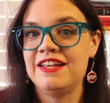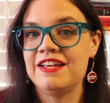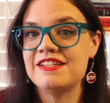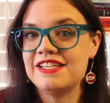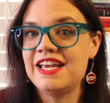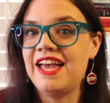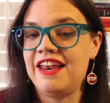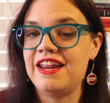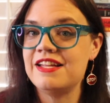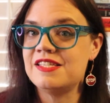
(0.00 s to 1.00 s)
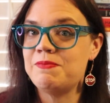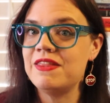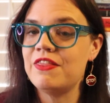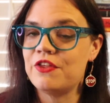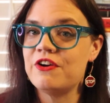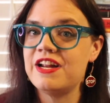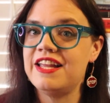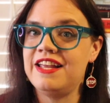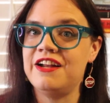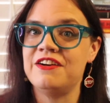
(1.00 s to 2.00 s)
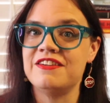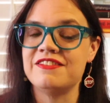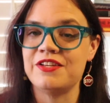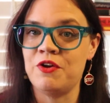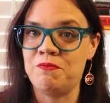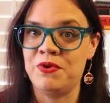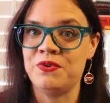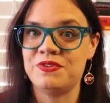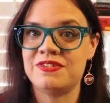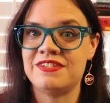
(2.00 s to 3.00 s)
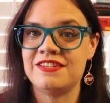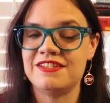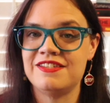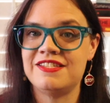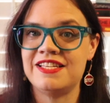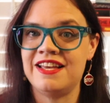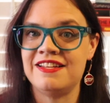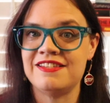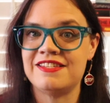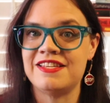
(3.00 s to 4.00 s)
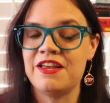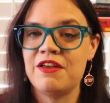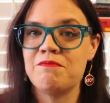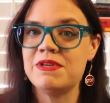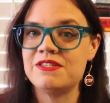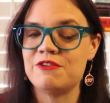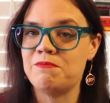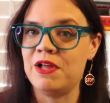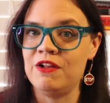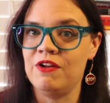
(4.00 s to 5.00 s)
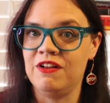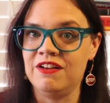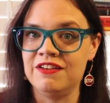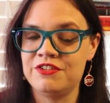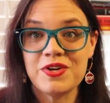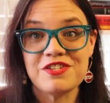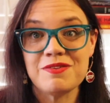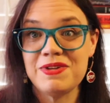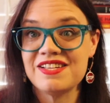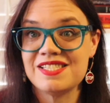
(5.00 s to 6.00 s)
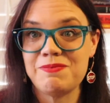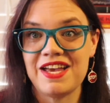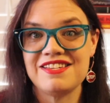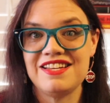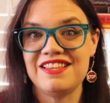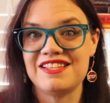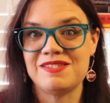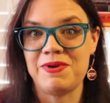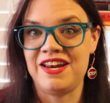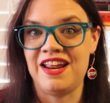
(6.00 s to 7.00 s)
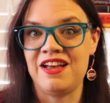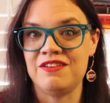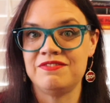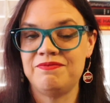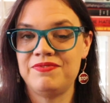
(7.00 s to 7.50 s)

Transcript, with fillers: Because again, it's been 30 years almost since Mr. Bungle. We should be expecting this by now.